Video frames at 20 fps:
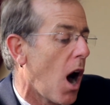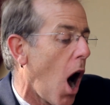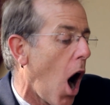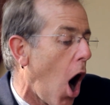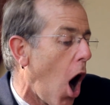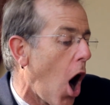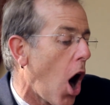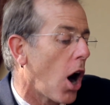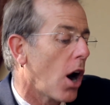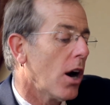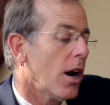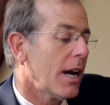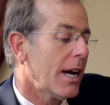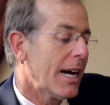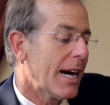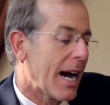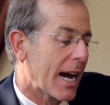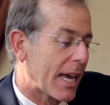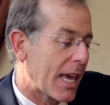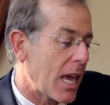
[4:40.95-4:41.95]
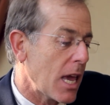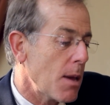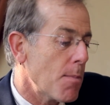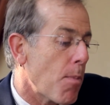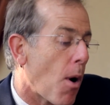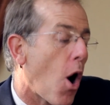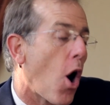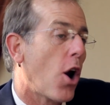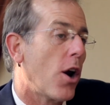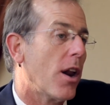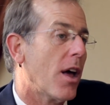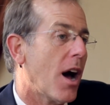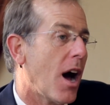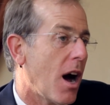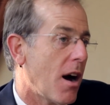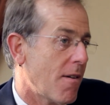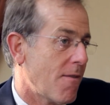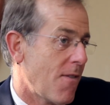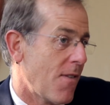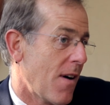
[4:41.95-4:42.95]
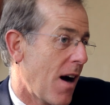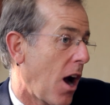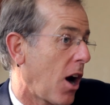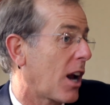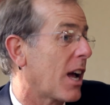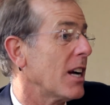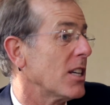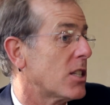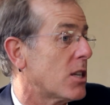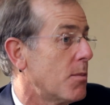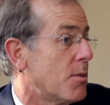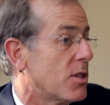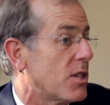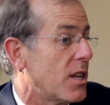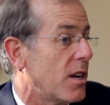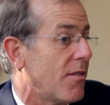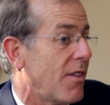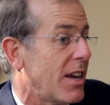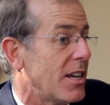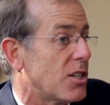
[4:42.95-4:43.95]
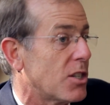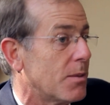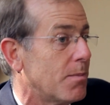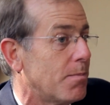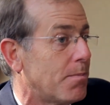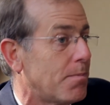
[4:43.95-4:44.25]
are a key part of our customers' innovation.